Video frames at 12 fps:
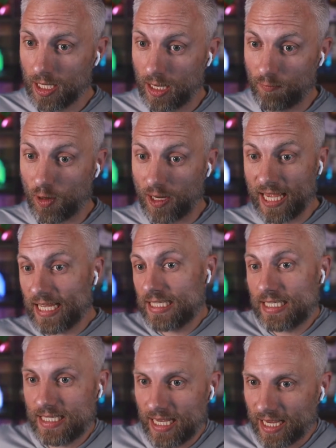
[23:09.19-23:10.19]
if your
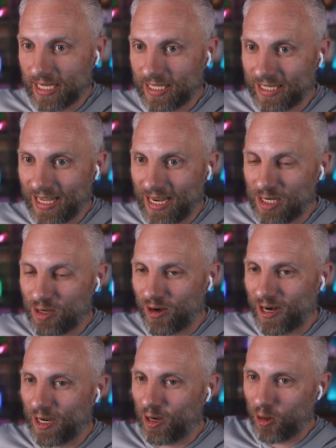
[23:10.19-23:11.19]
kid's sick and
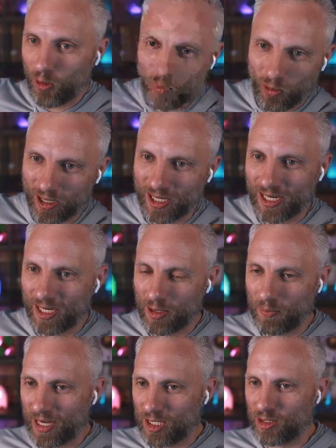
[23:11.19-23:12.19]
you're at home working in
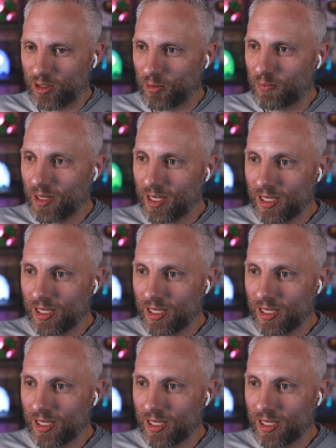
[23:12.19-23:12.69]
your bedroom,